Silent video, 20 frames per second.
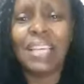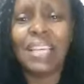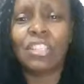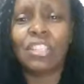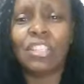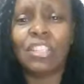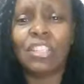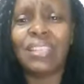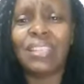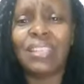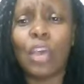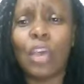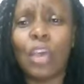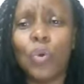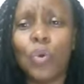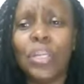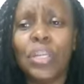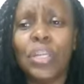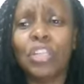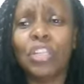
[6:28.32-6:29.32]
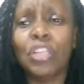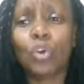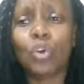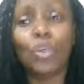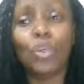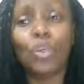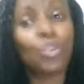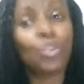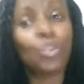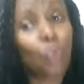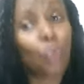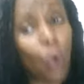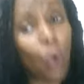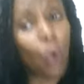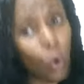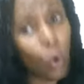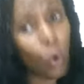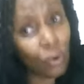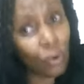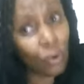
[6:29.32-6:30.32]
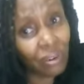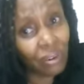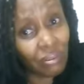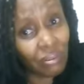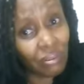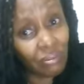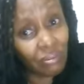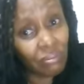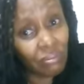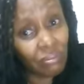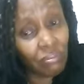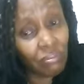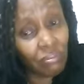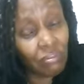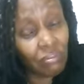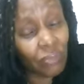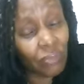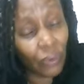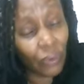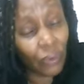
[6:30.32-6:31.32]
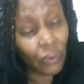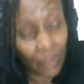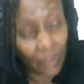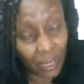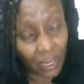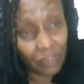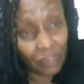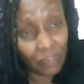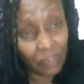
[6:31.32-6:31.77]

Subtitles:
is a unit on its own. Okay?